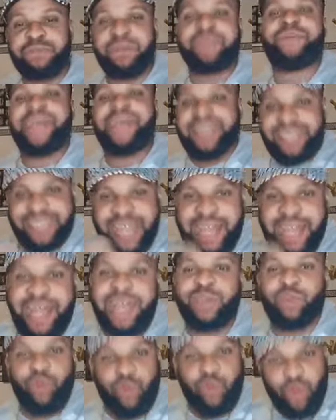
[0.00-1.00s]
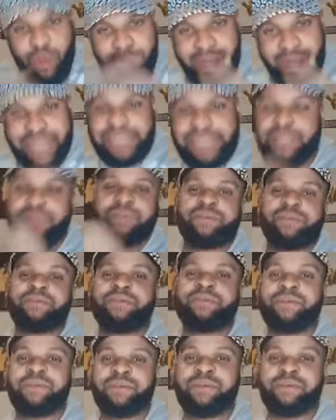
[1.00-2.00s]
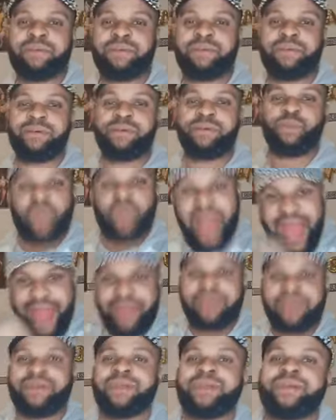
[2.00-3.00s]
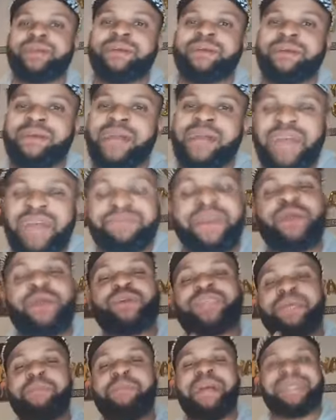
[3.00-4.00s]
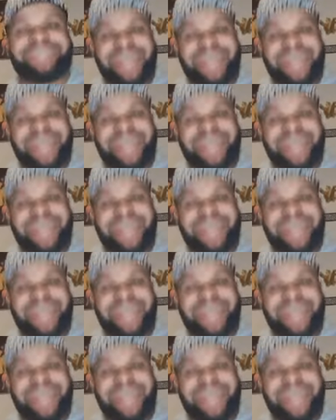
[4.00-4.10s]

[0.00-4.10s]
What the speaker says: me, if I saga you, you come out. Where? After you say my